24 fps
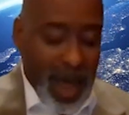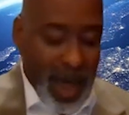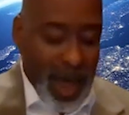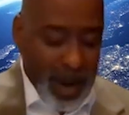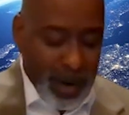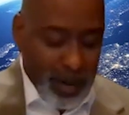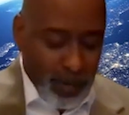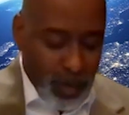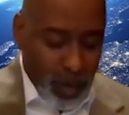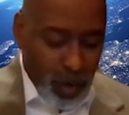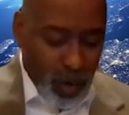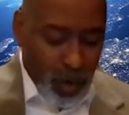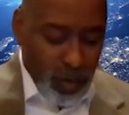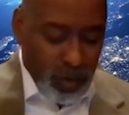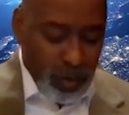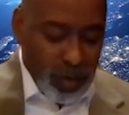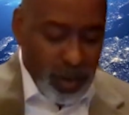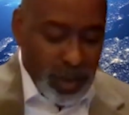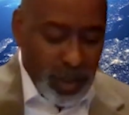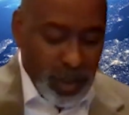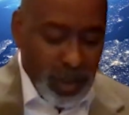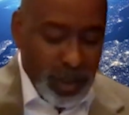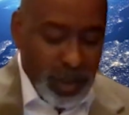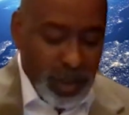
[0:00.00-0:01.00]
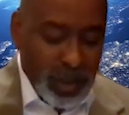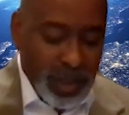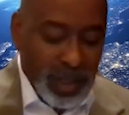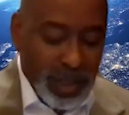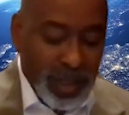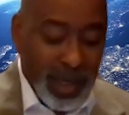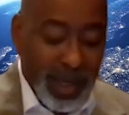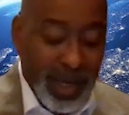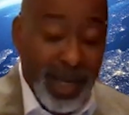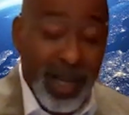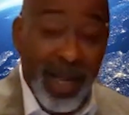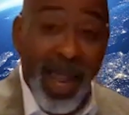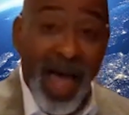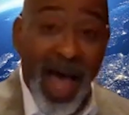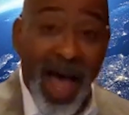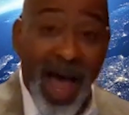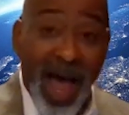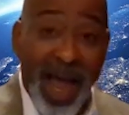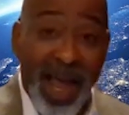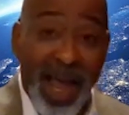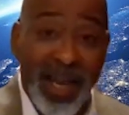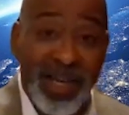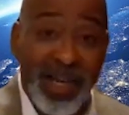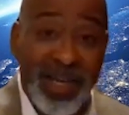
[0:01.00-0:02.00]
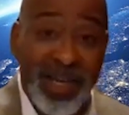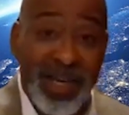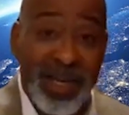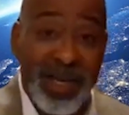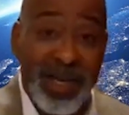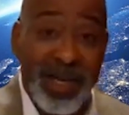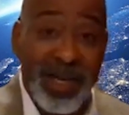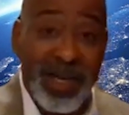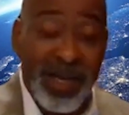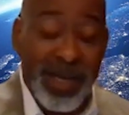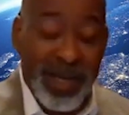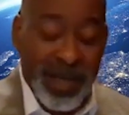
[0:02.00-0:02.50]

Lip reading: like Moses, Elijah,